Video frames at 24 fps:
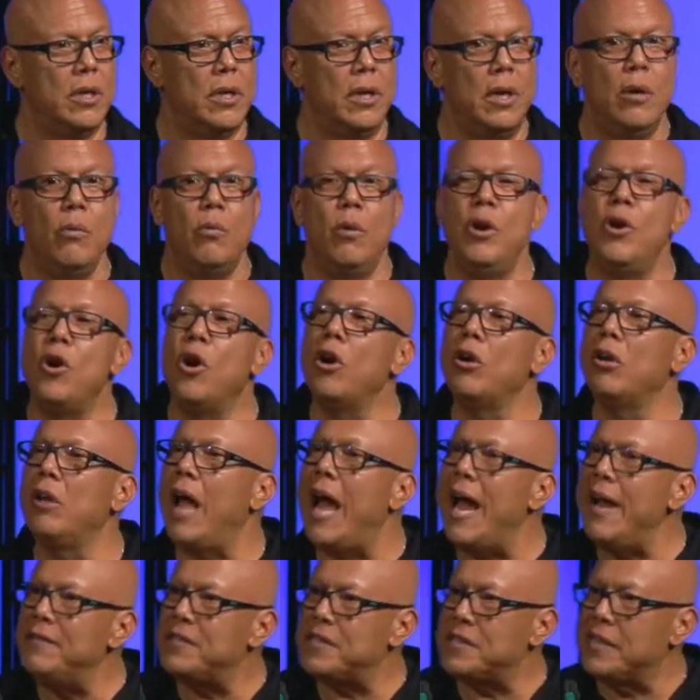When our
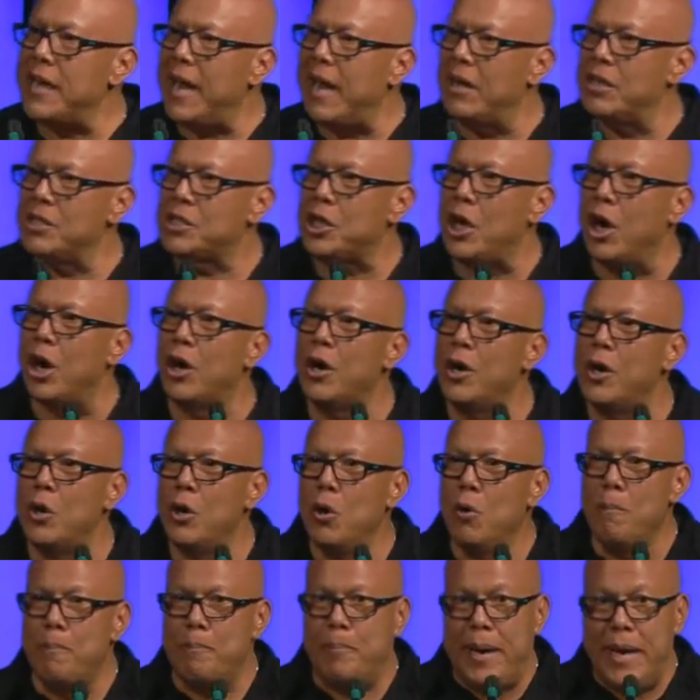lifestyles are in
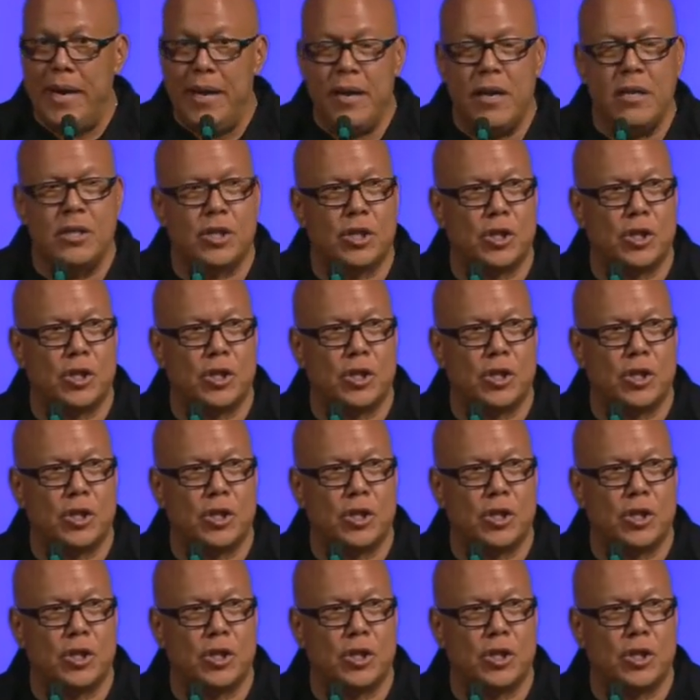obedience